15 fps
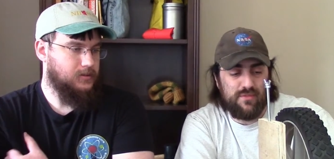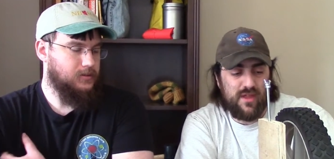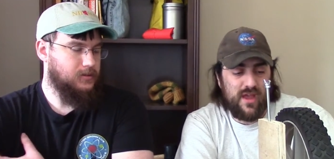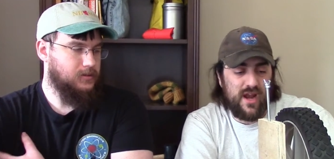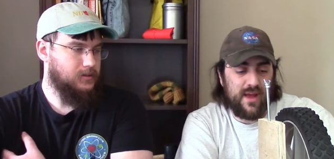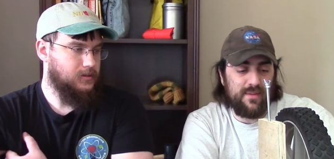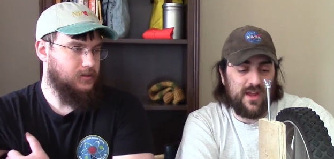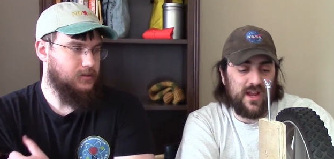Speaker 1: and
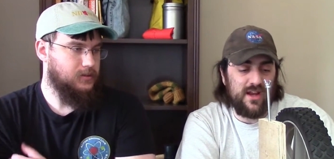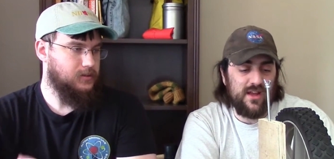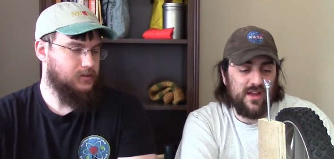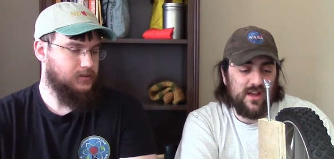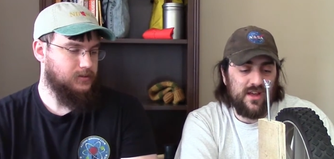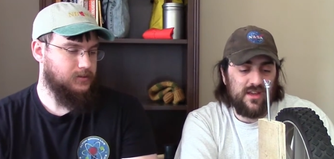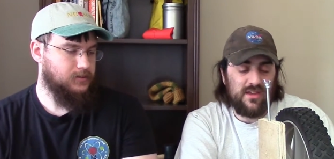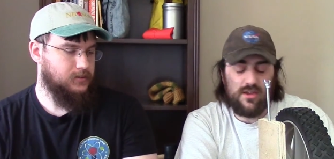I mean,
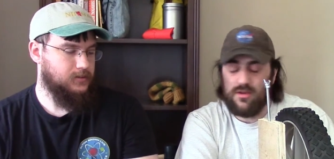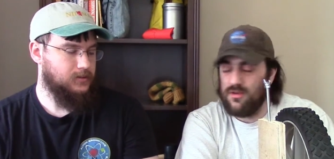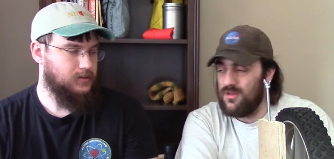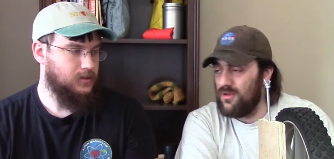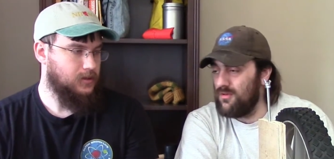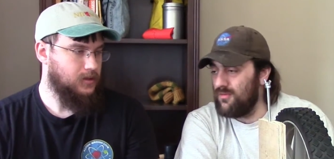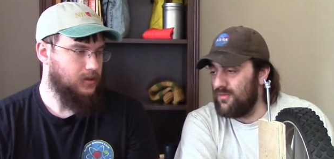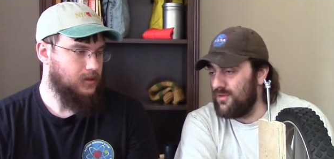you
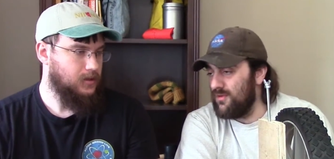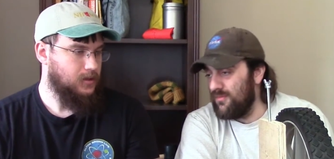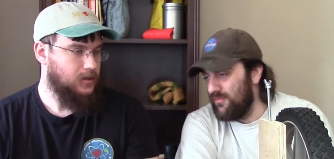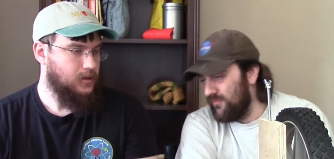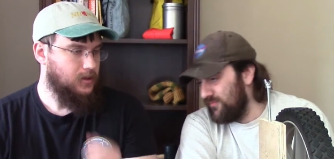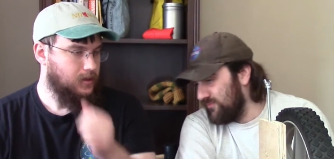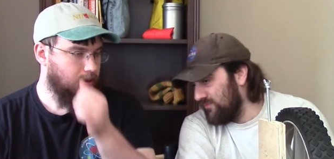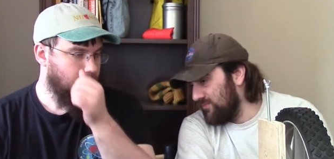you you
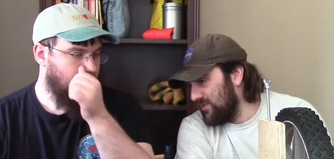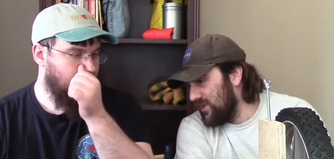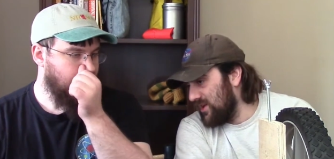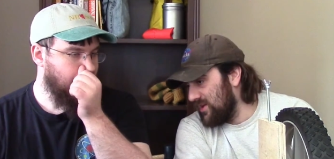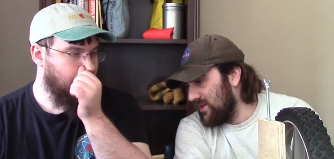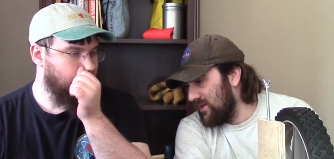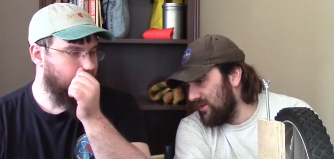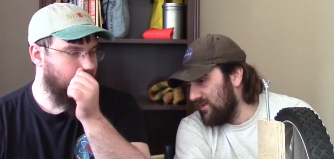I,
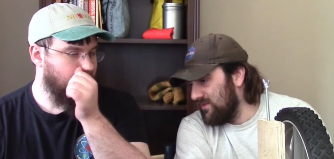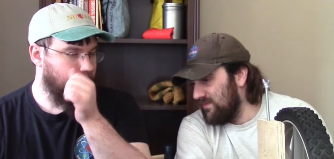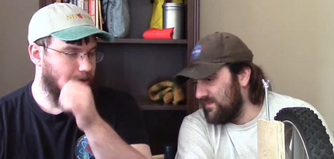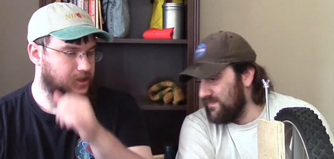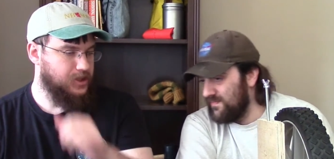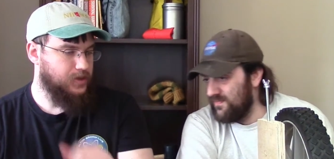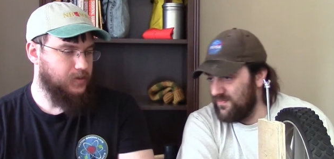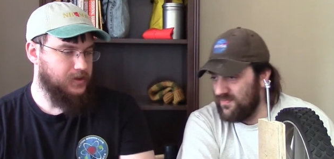I, the other
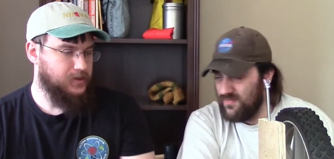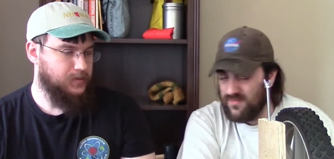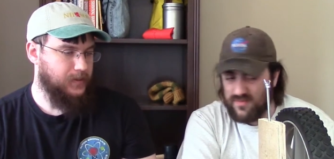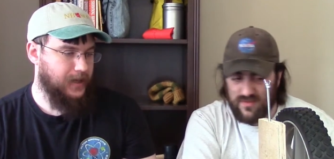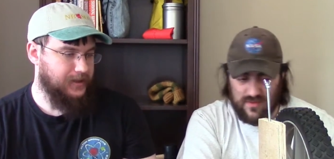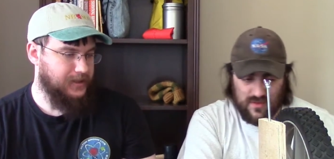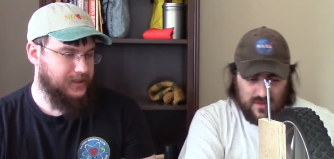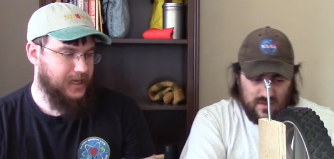issue was
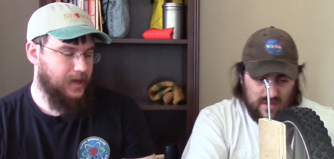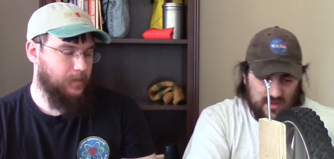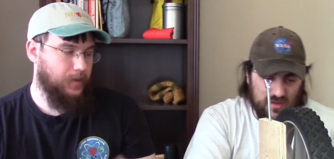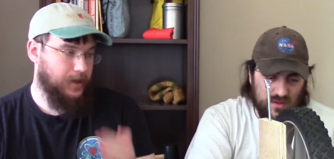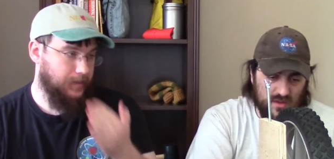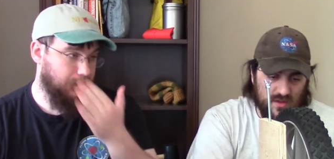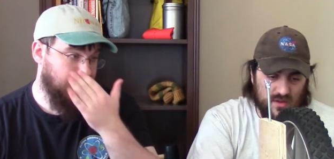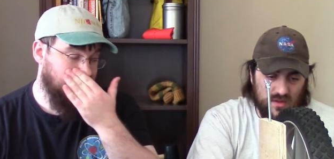at the time we
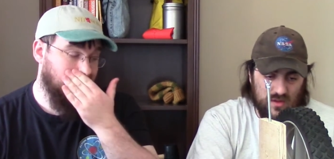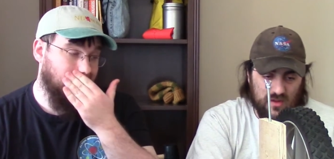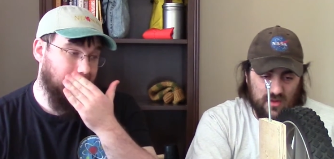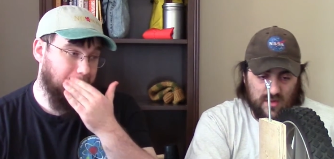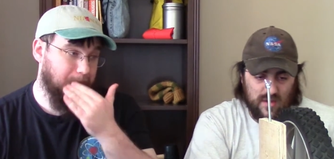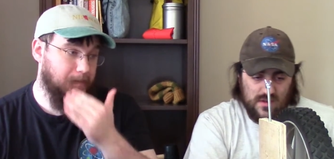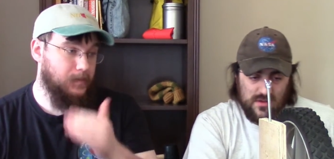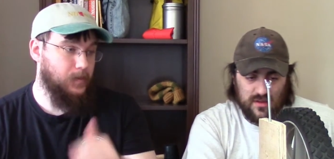didn't buy the right.
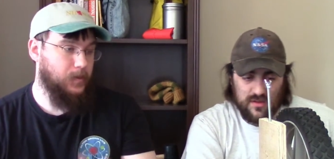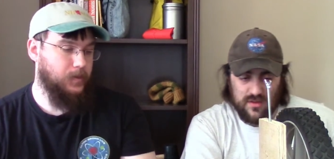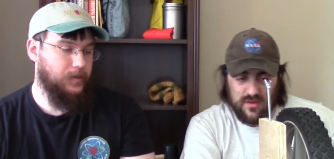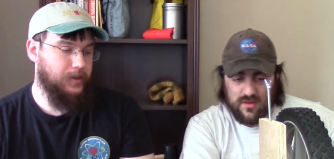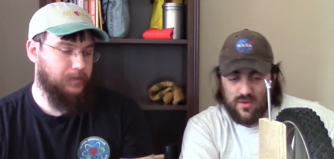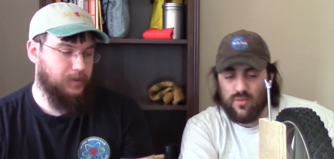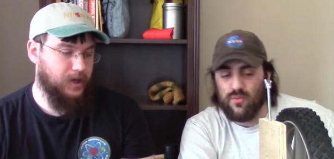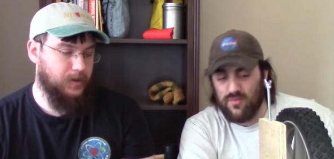
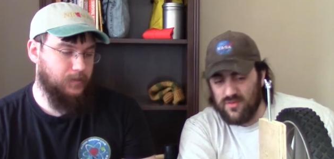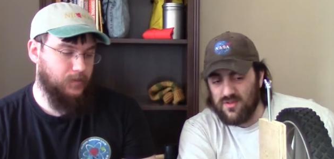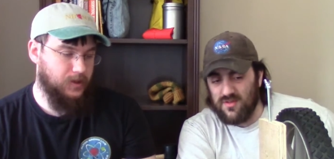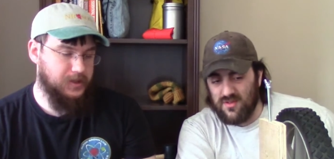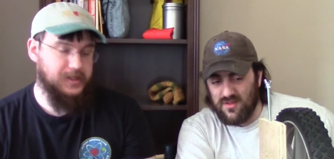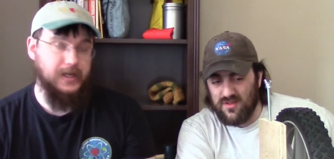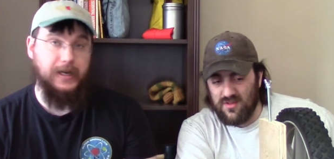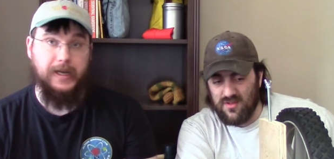The problem
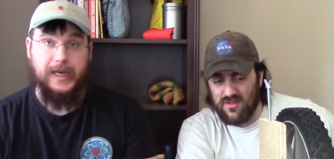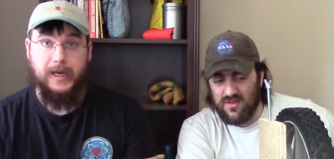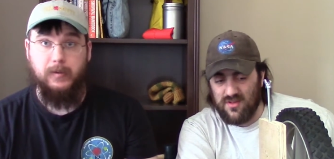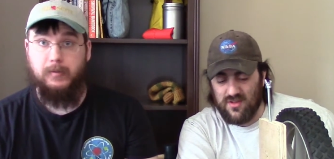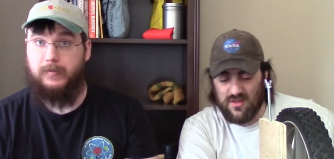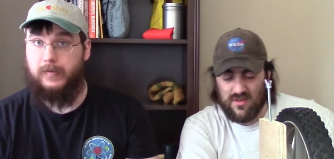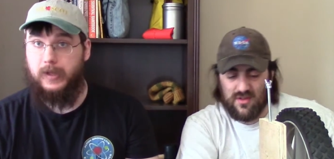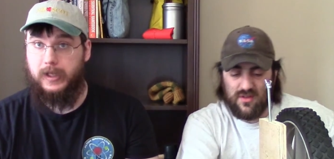was, and I, I will
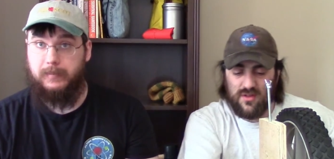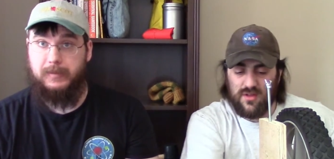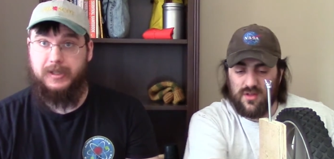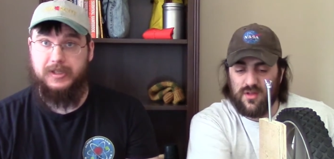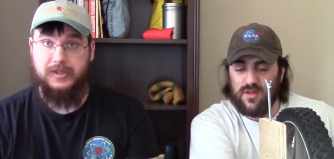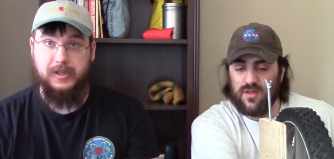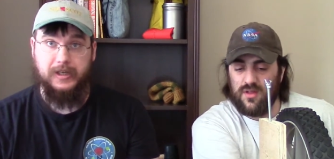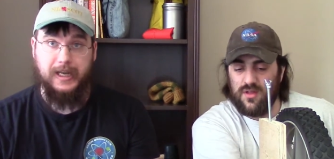fully admit
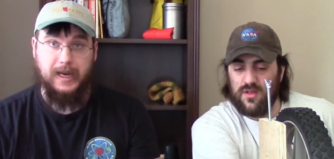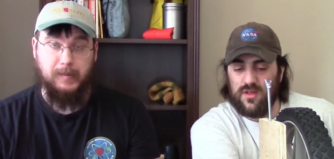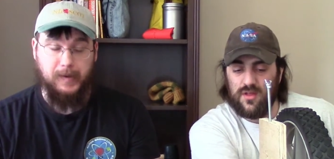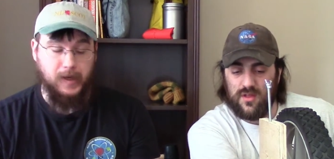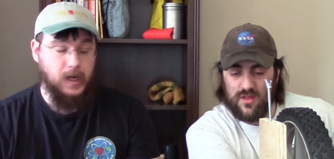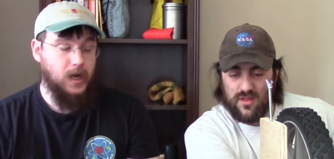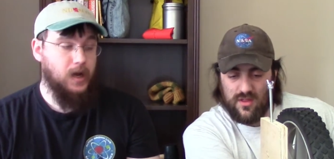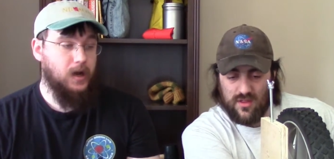this on camera,
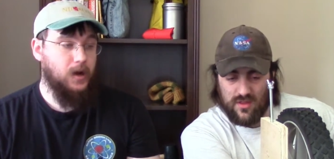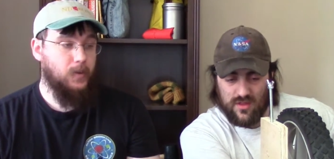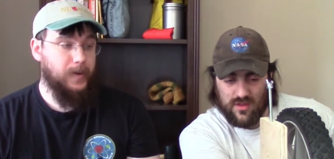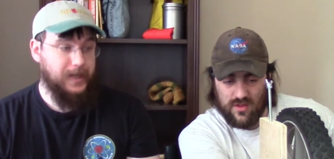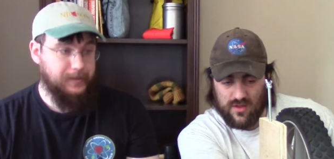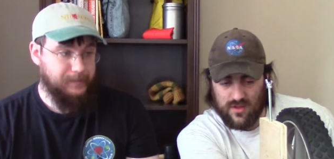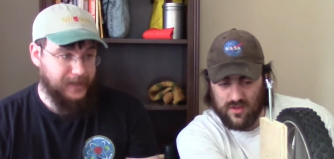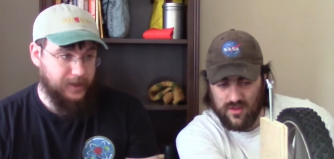we
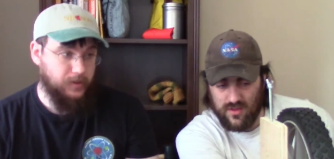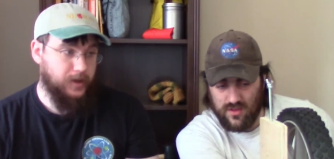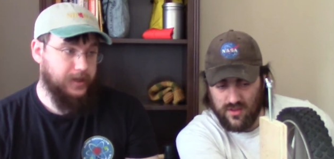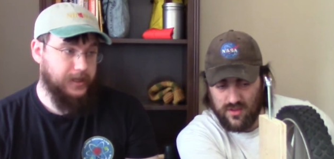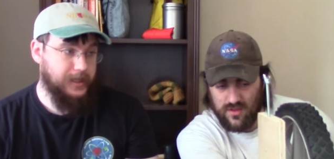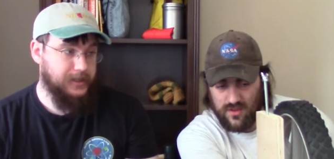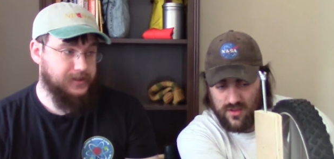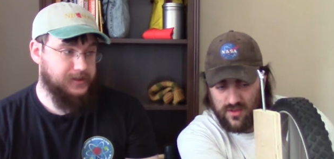didn't buy the right
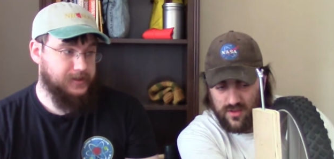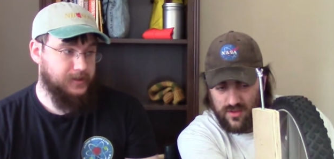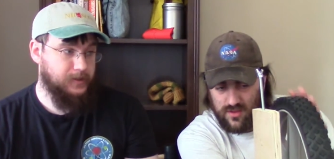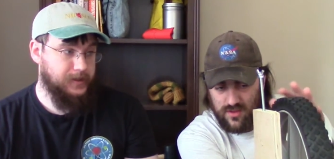nuts or